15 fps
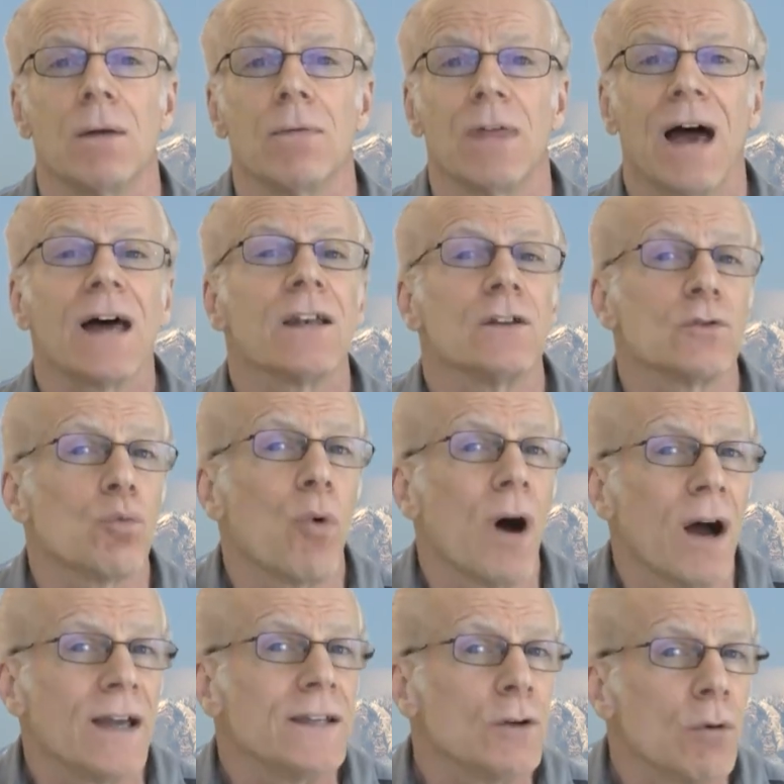That is
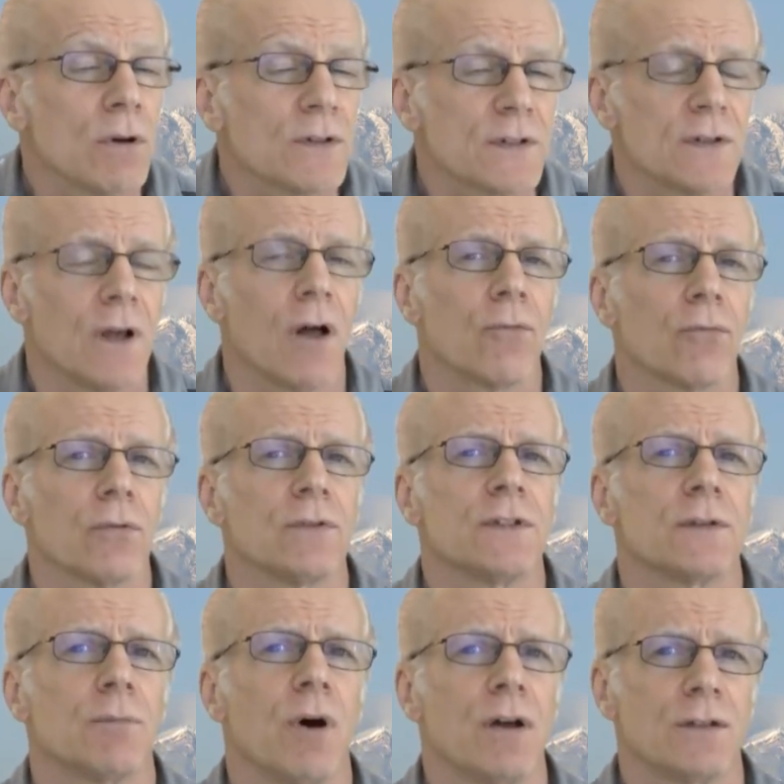why you are
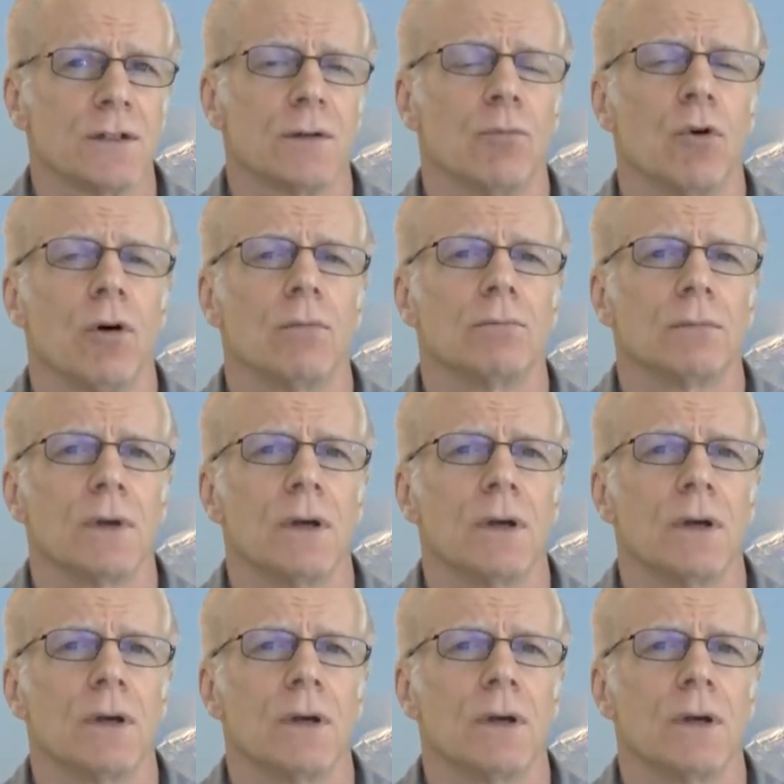self-responsible.